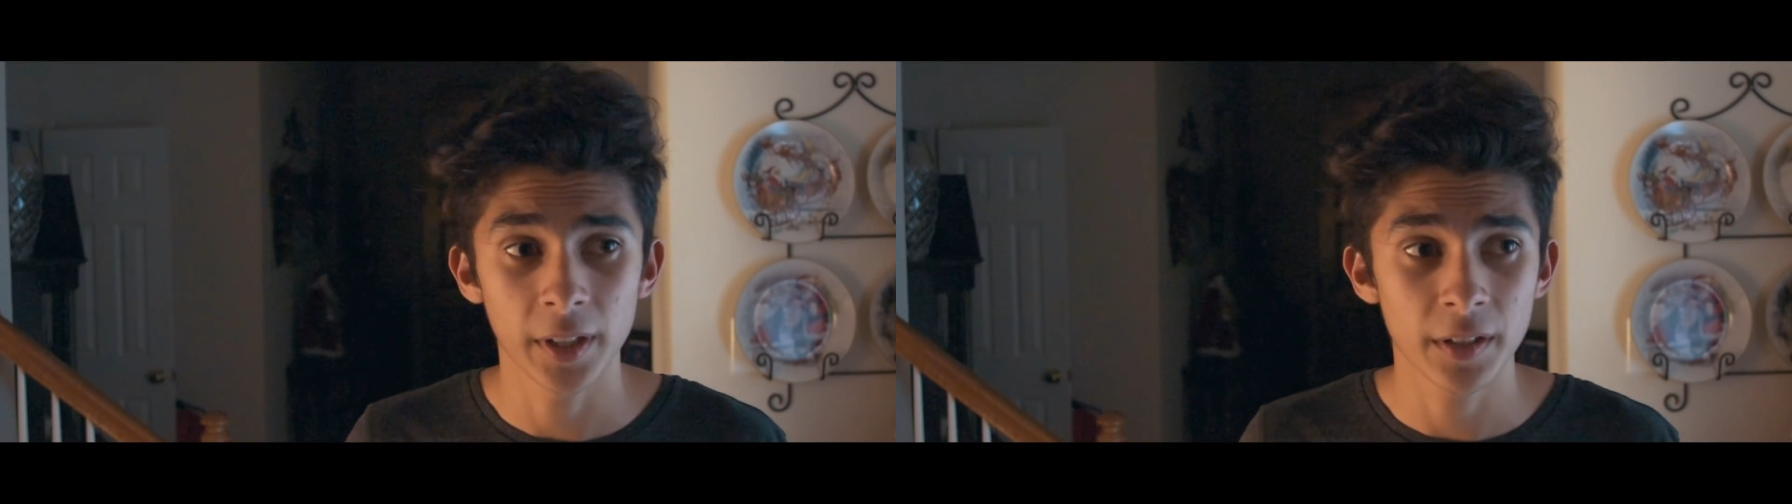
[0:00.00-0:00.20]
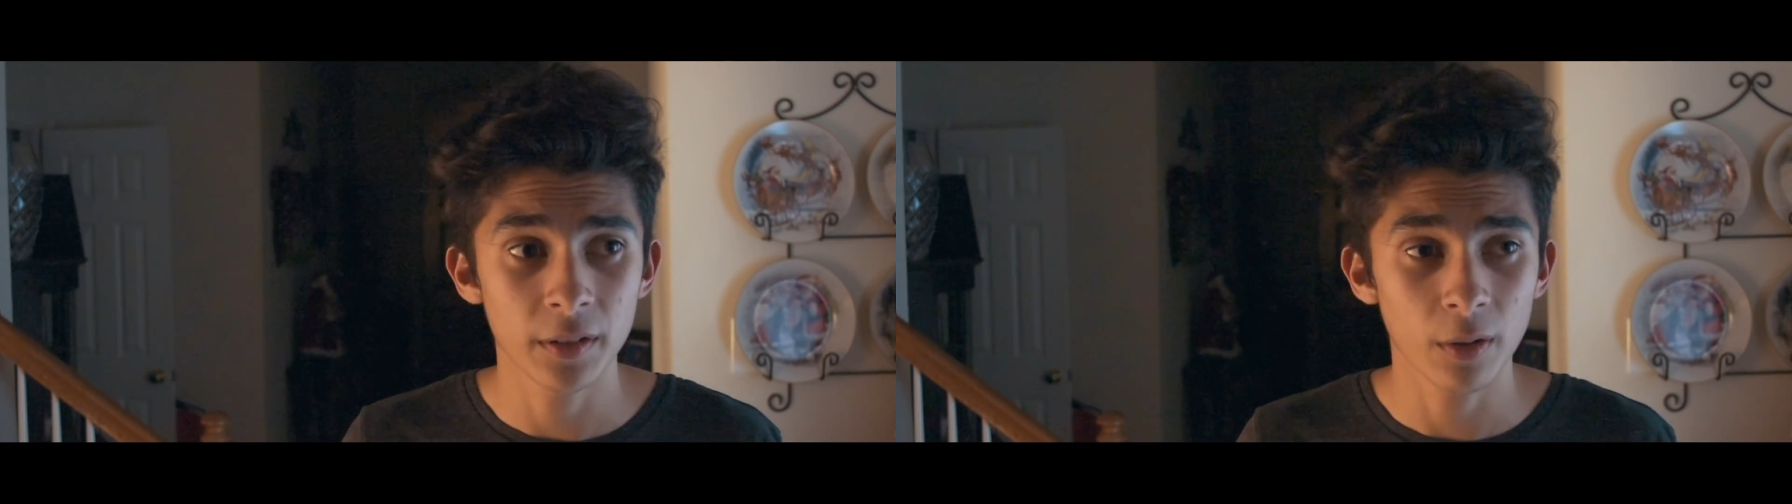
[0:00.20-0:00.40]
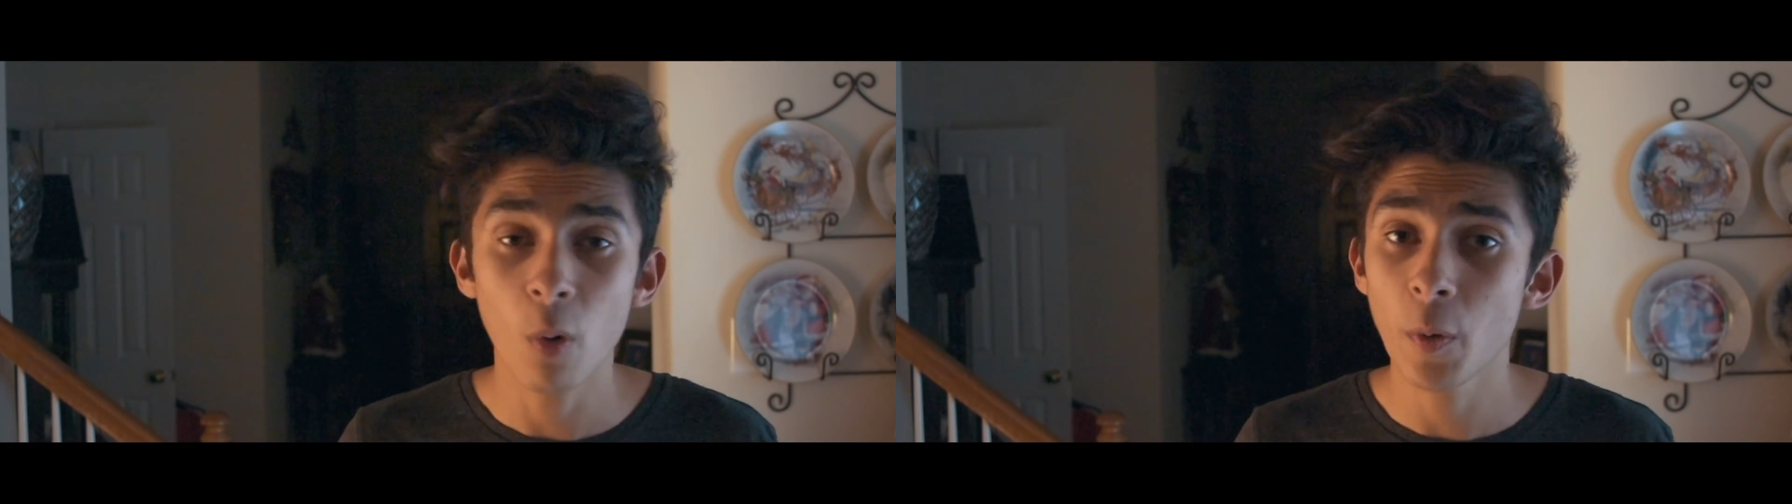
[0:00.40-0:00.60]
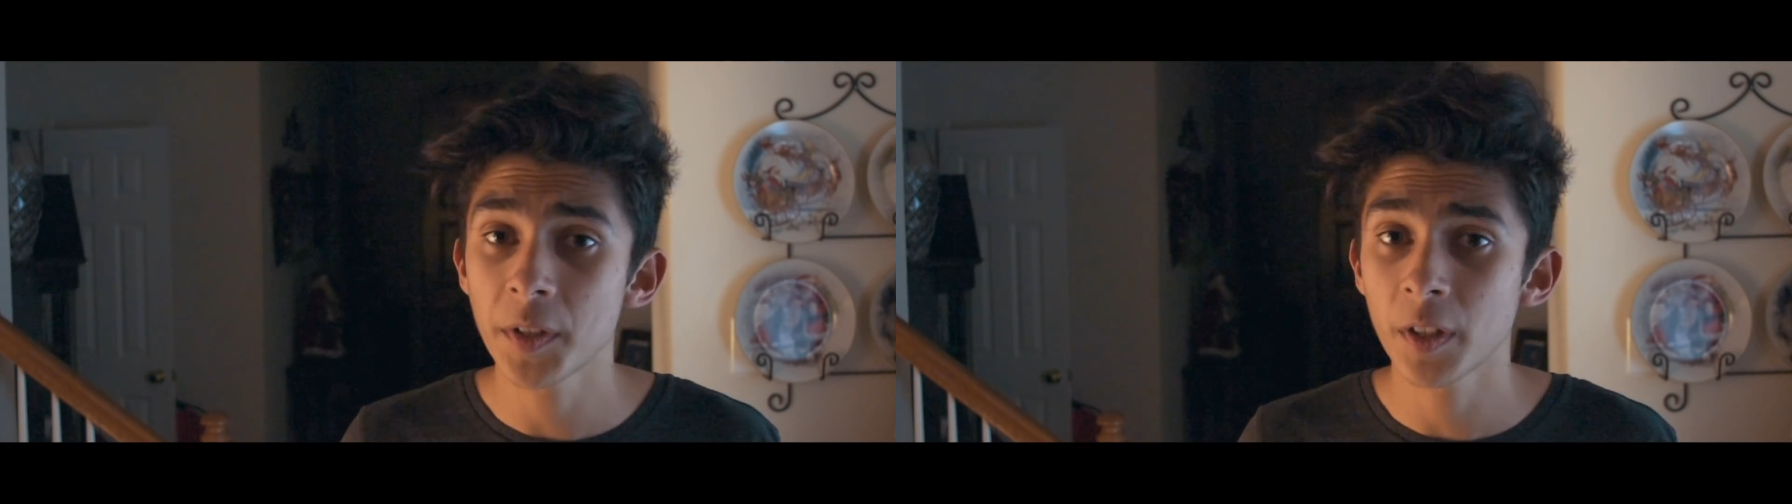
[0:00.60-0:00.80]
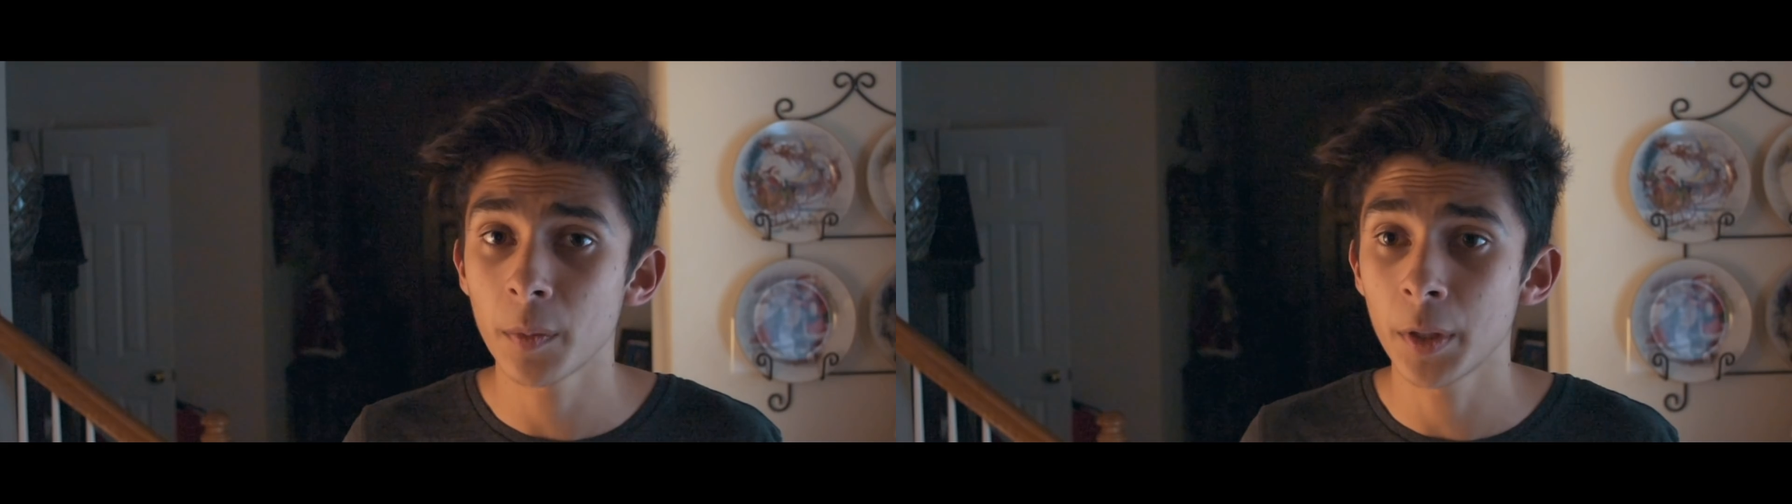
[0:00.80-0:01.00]
It's
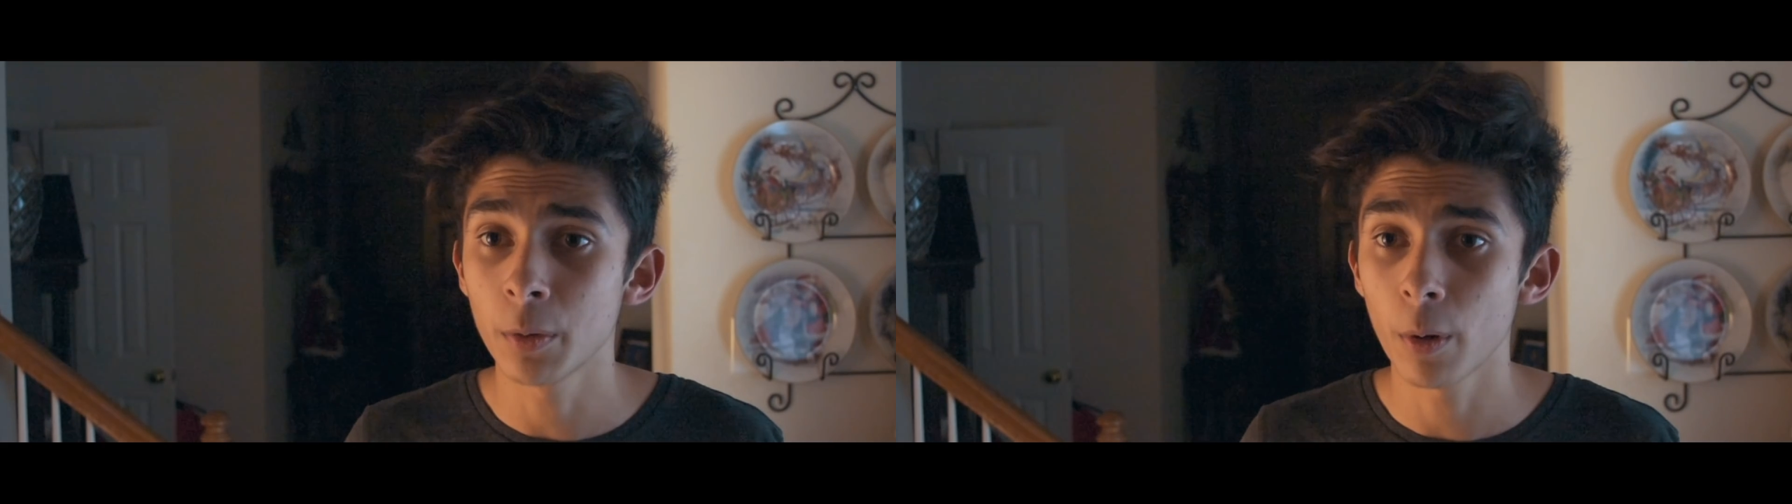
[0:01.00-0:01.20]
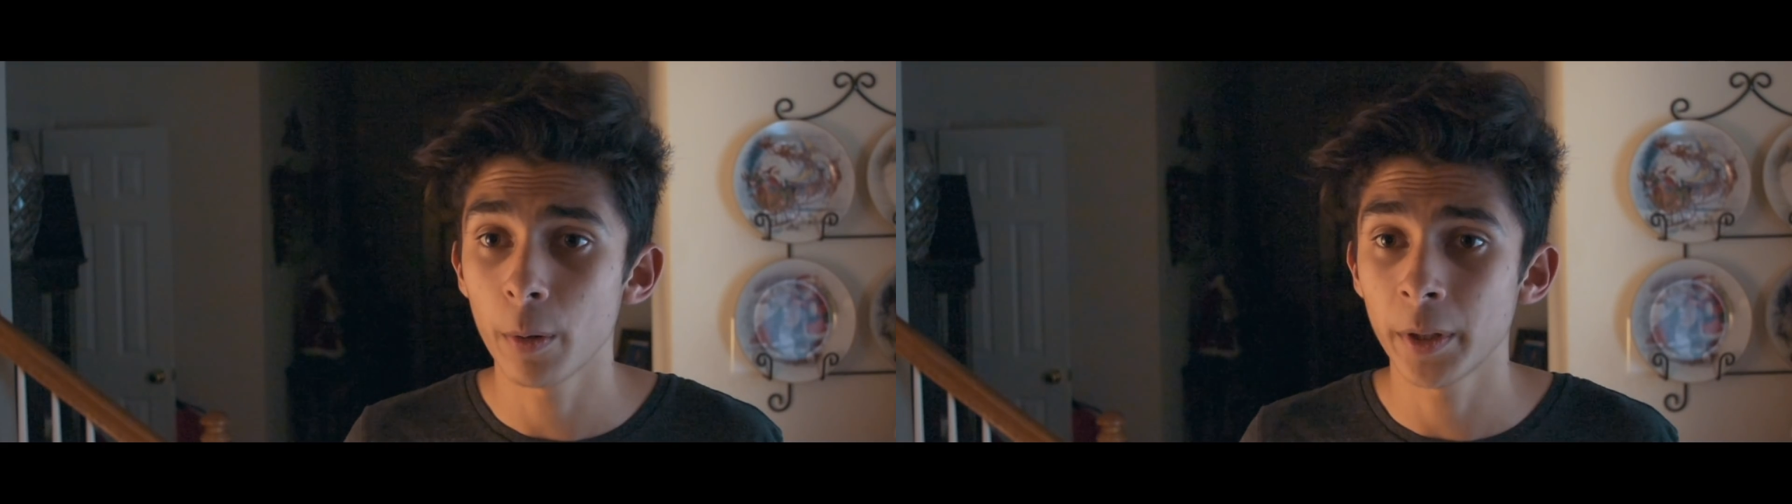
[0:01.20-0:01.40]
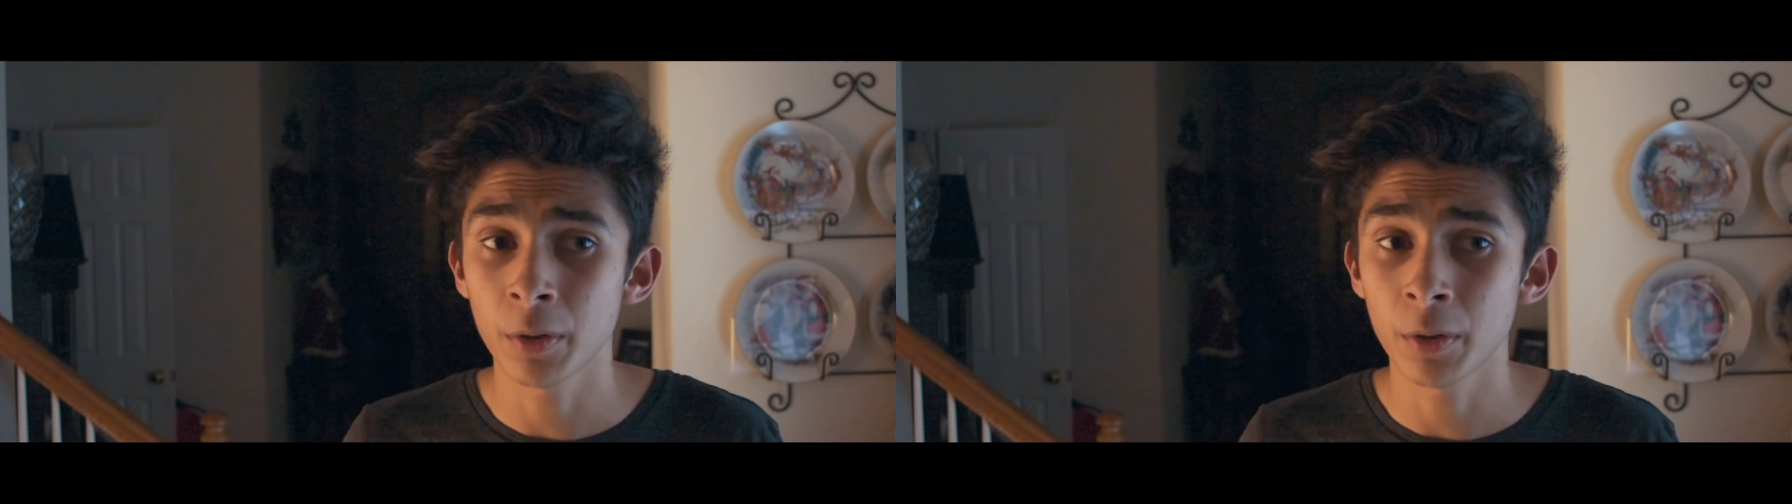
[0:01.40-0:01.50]
always going to be growing.